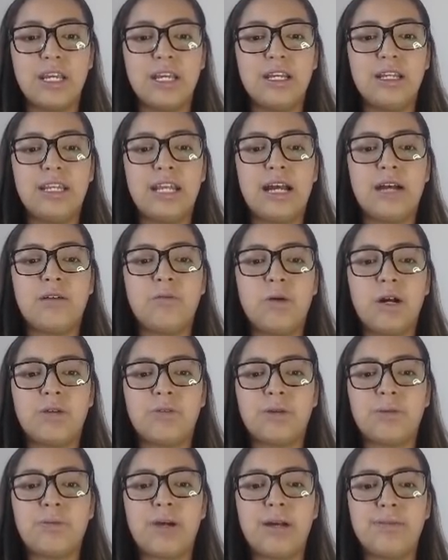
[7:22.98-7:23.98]
Now, while
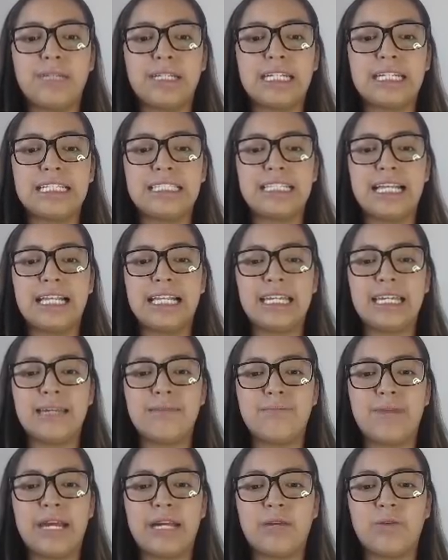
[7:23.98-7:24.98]
Republican delegate
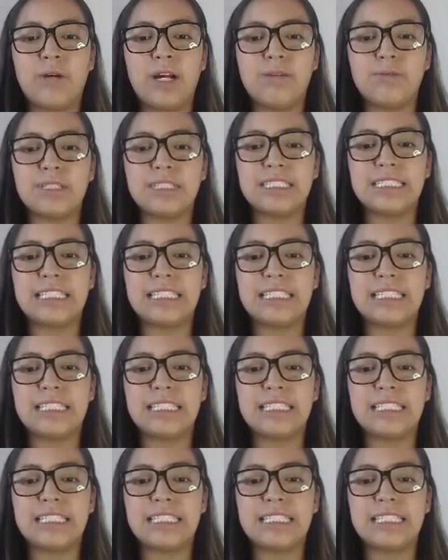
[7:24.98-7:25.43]
Mike Weber